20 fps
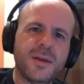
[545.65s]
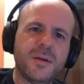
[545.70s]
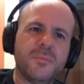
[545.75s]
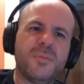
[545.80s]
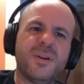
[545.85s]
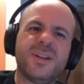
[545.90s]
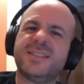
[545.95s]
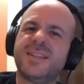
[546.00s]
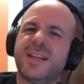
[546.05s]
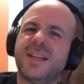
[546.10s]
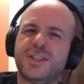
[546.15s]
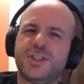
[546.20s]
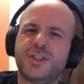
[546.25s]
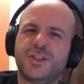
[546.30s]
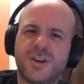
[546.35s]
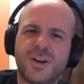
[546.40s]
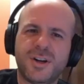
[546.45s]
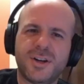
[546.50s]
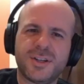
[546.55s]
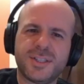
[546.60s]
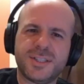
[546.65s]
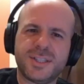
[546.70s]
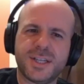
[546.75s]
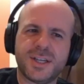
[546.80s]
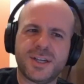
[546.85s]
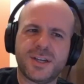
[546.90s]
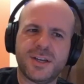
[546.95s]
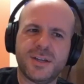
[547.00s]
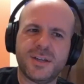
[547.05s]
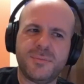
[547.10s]
but it's not as strong as it
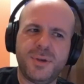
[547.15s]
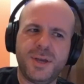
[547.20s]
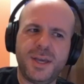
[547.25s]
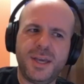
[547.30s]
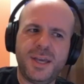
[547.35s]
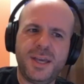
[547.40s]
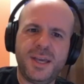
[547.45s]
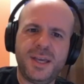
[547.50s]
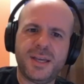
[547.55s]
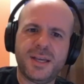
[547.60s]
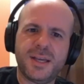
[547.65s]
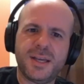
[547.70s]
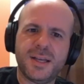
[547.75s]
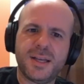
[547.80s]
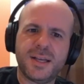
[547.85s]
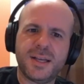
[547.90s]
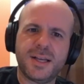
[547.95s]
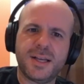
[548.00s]
could be. Yeah.